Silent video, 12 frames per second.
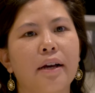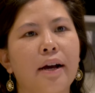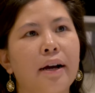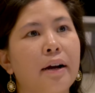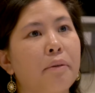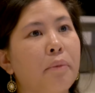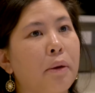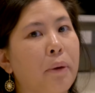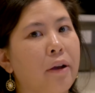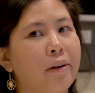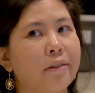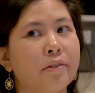my
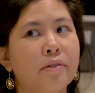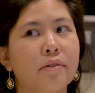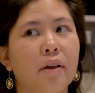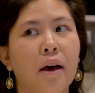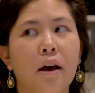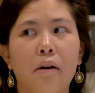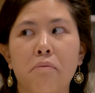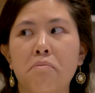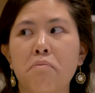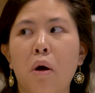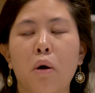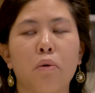parents
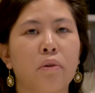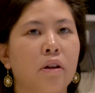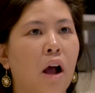own and